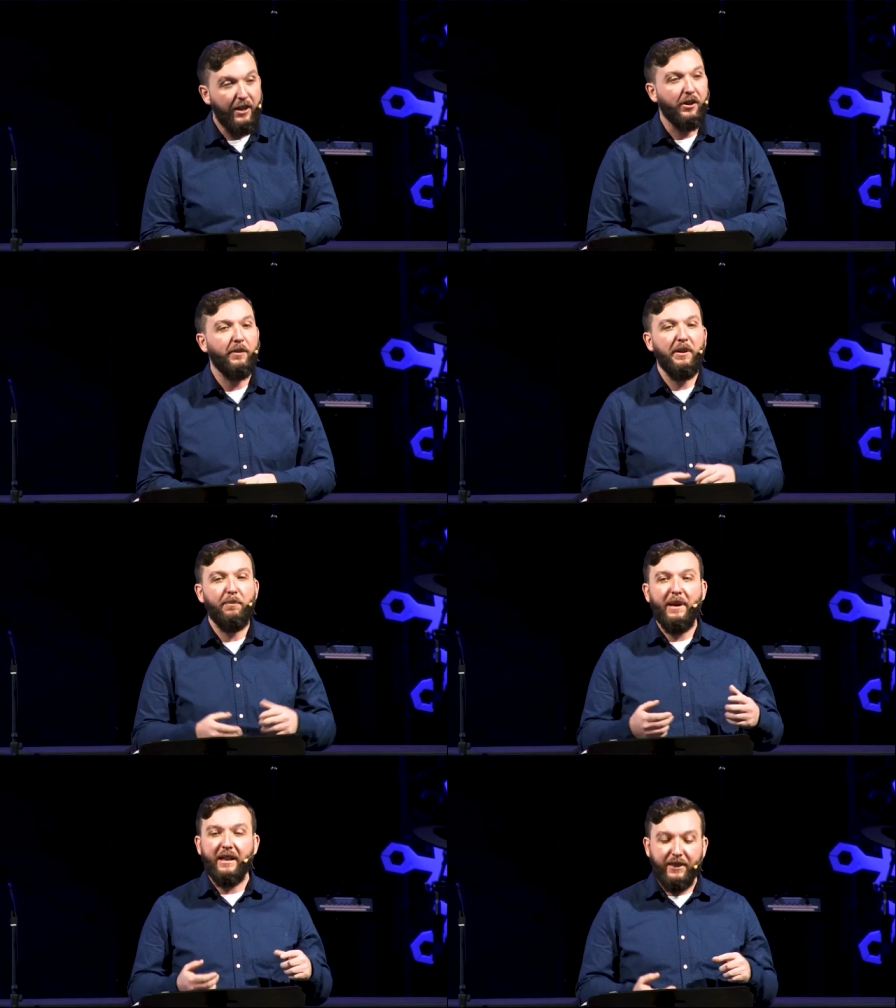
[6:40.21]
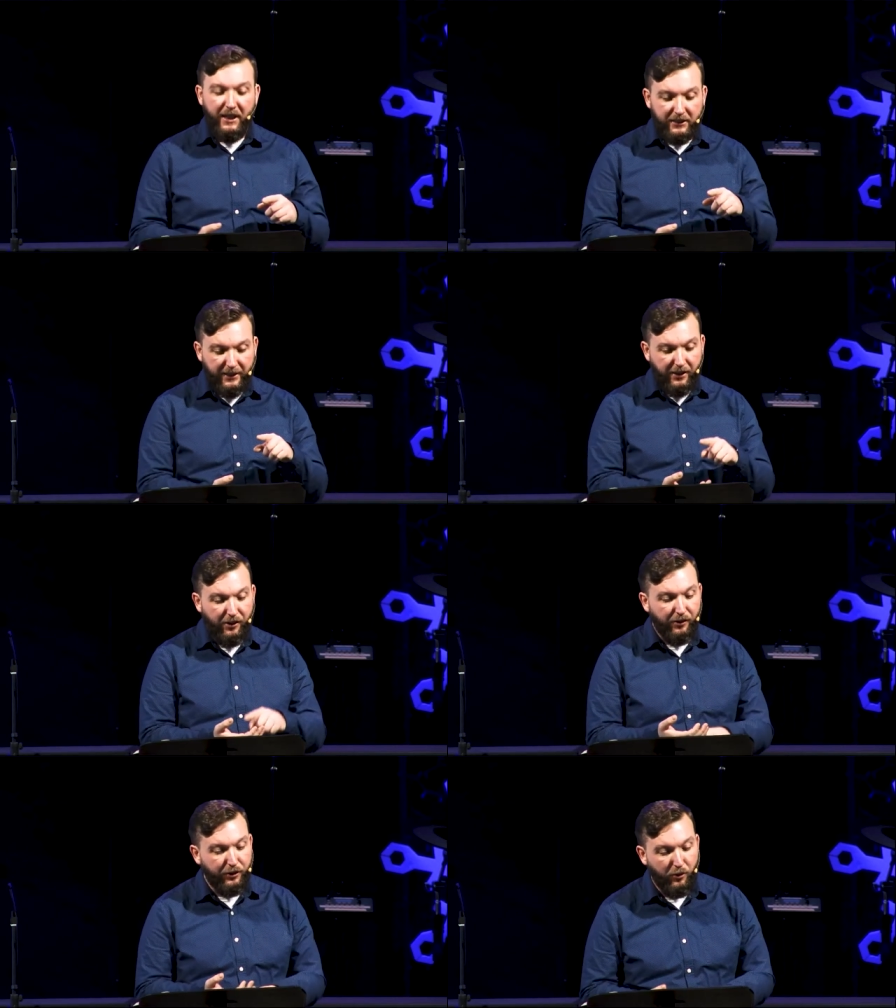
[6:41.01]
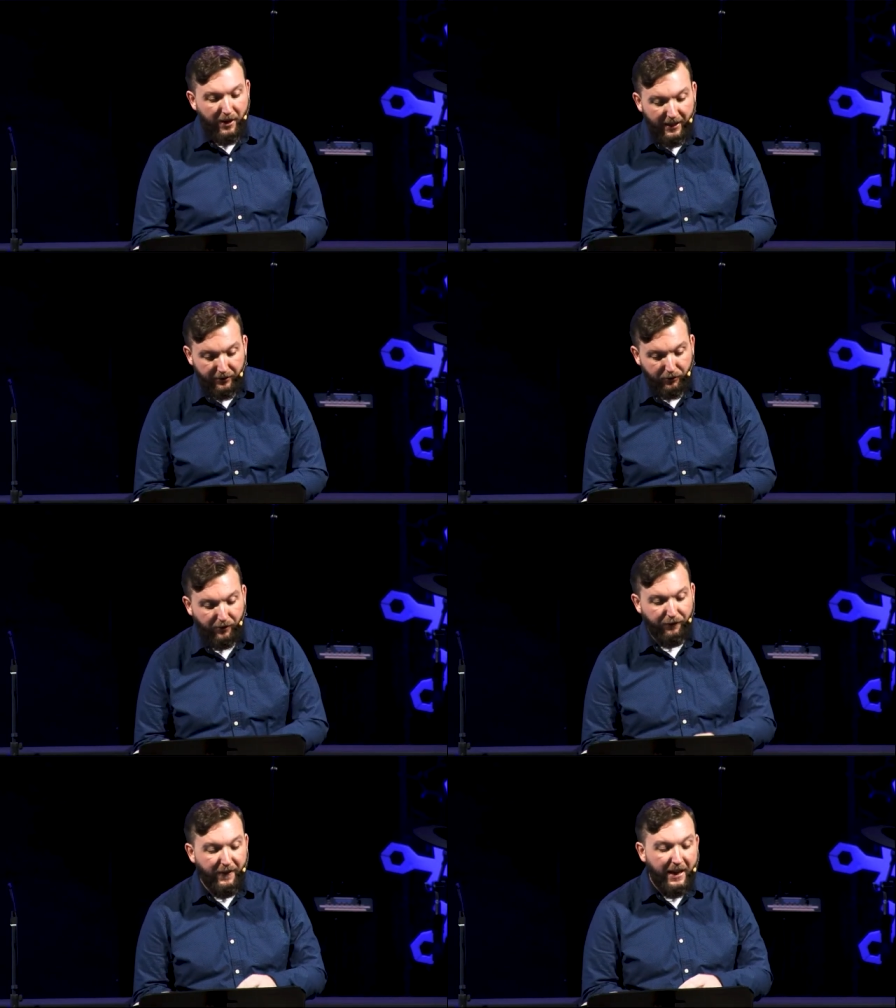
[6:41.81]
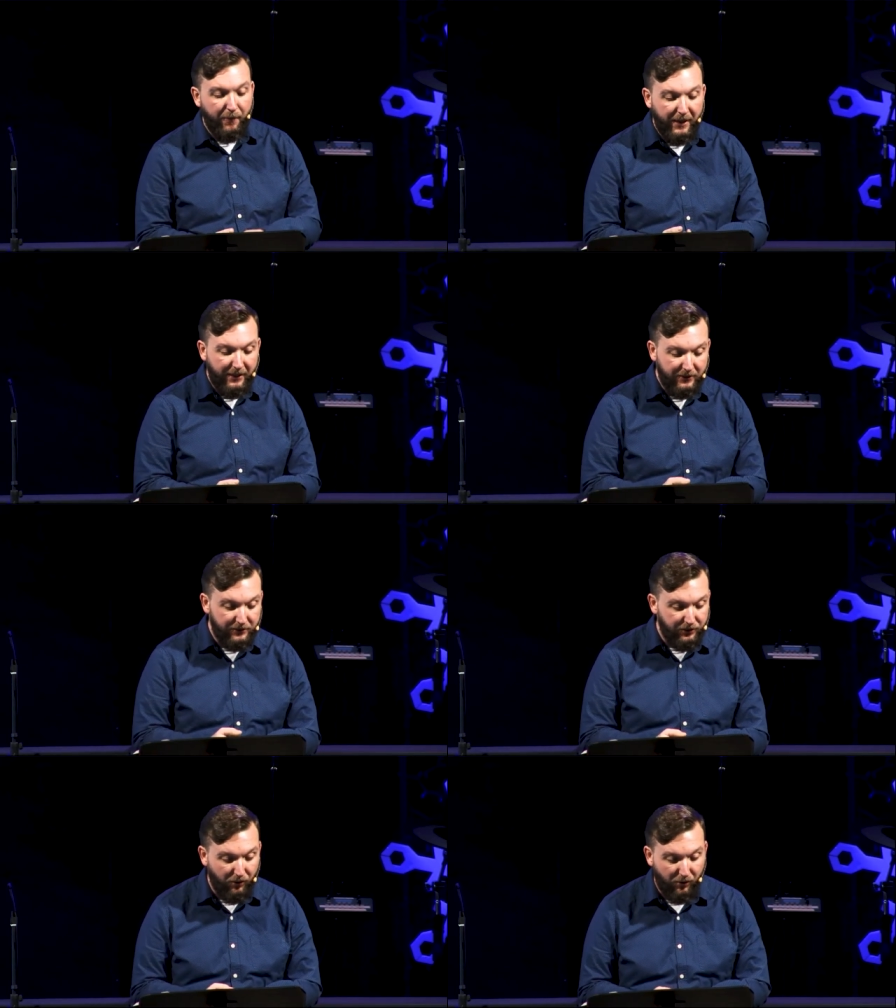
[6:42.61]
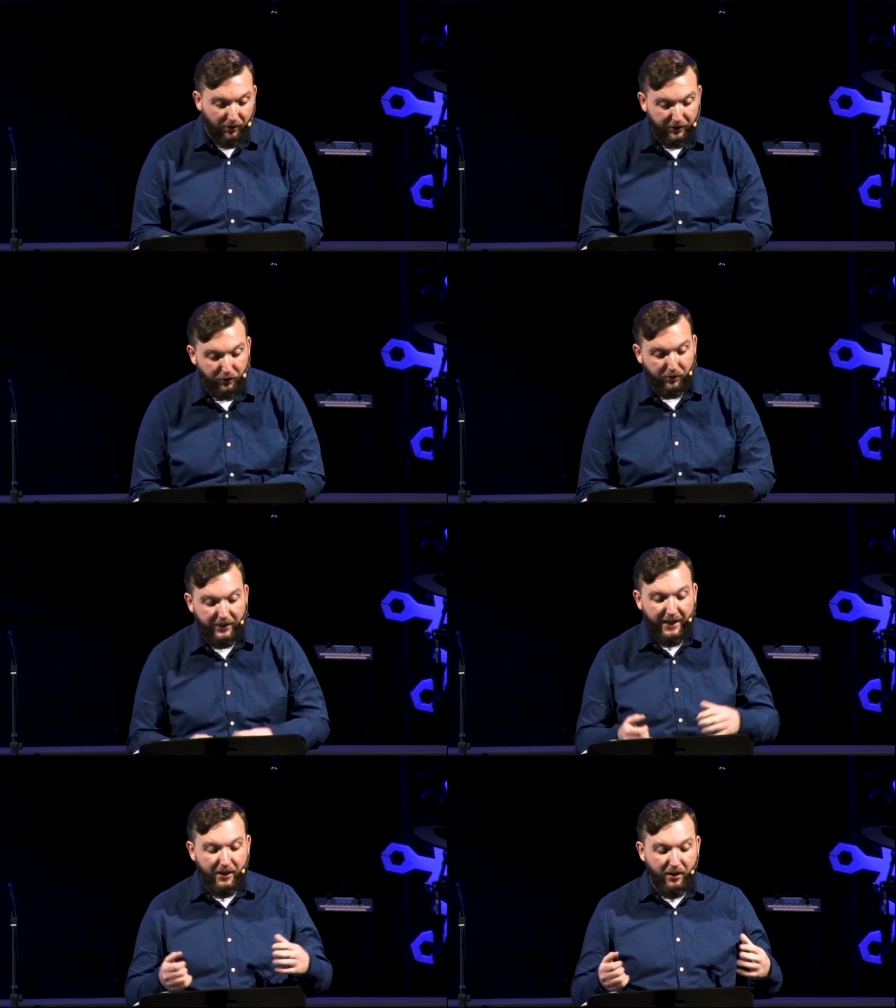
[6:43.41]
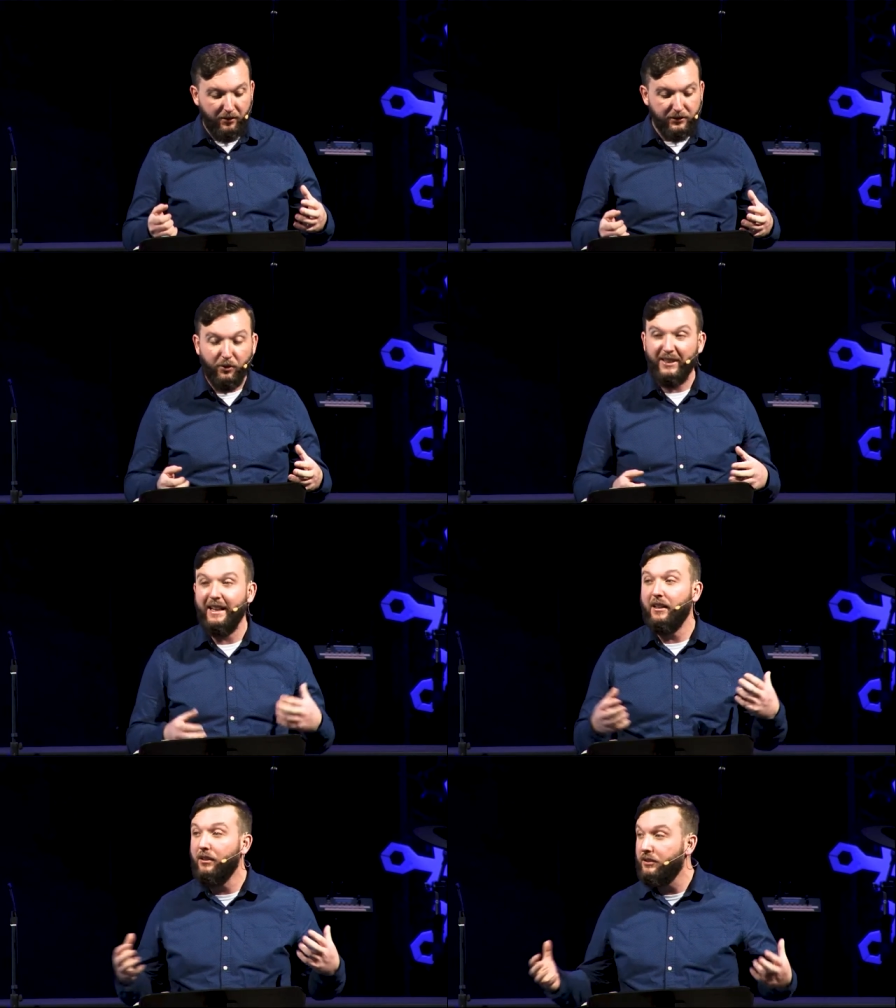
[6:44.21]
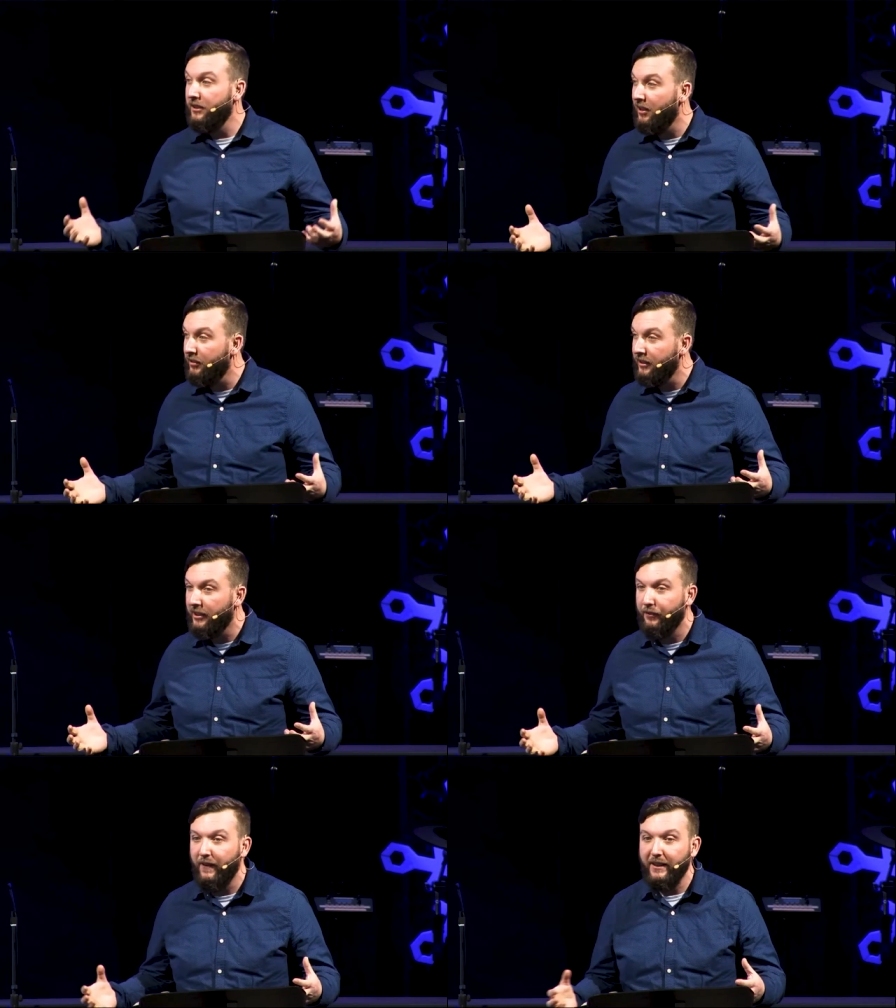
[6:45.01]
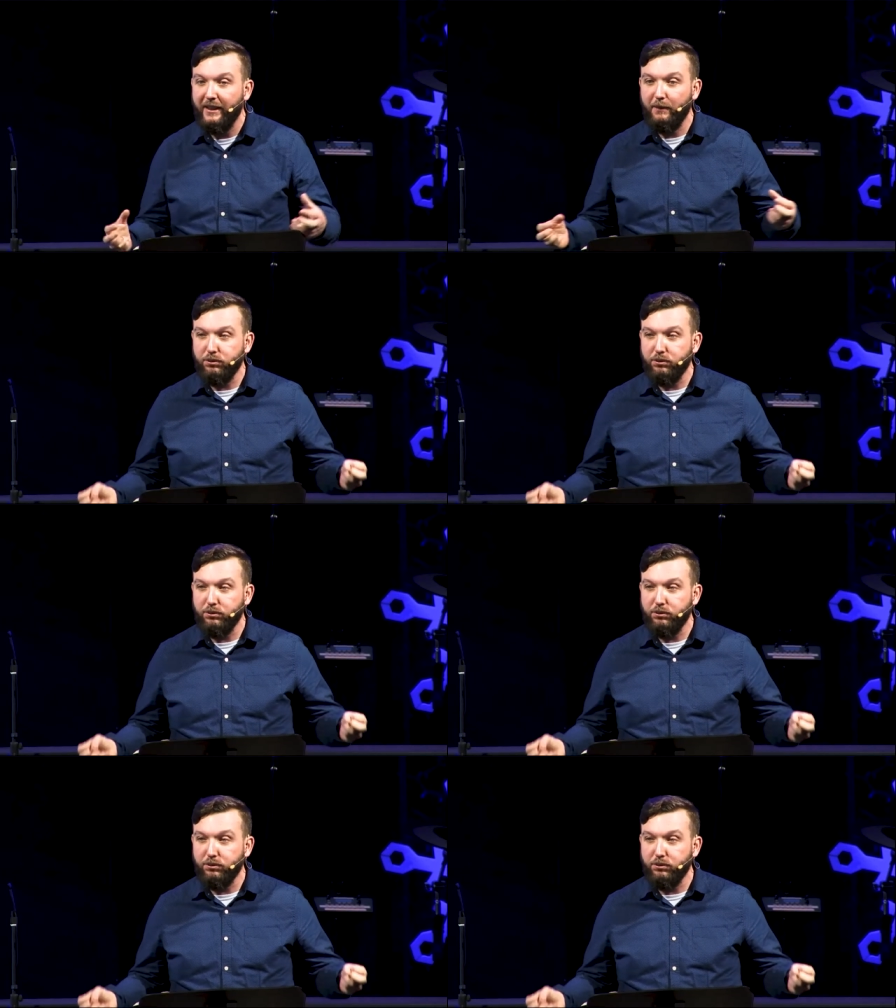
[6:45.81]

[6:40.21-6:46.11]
There could be big things like earthquakes or famines or tornadoes or Yellowstone could finally,